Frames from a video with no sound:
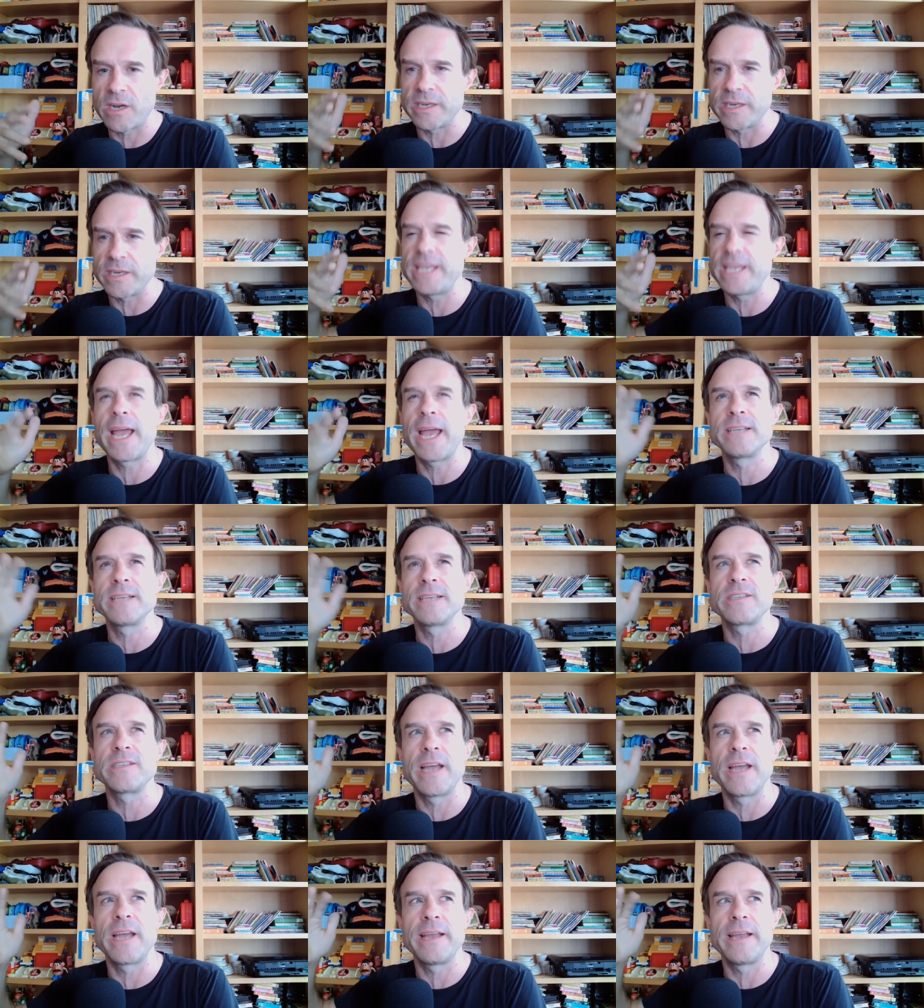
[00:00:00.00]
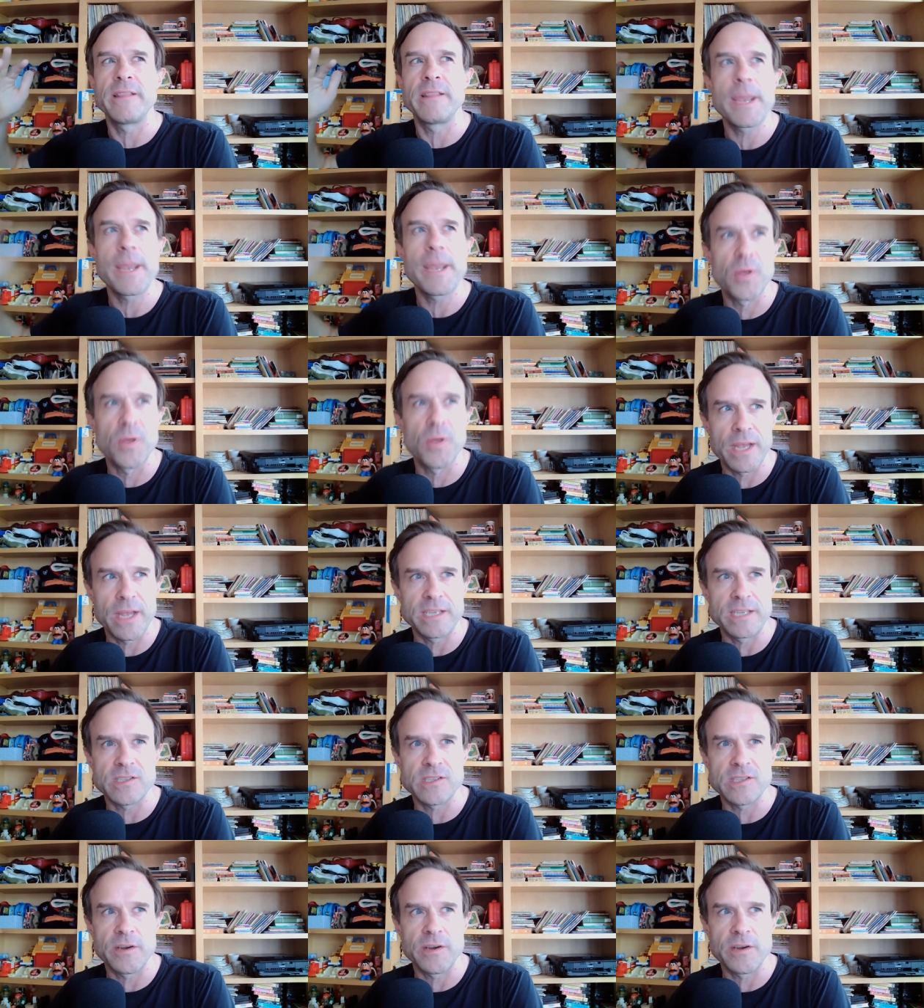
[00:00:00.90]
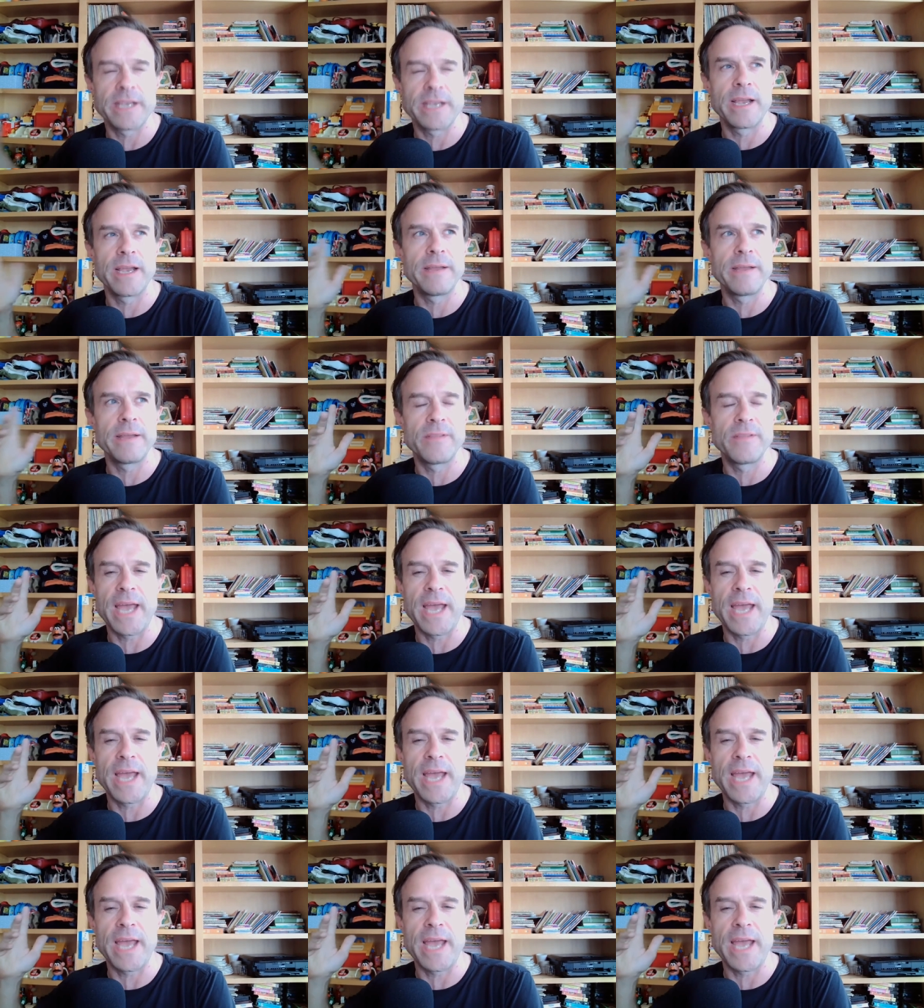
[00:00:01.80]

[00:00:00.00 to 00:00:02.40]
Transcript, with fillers: He has a label that he's starting that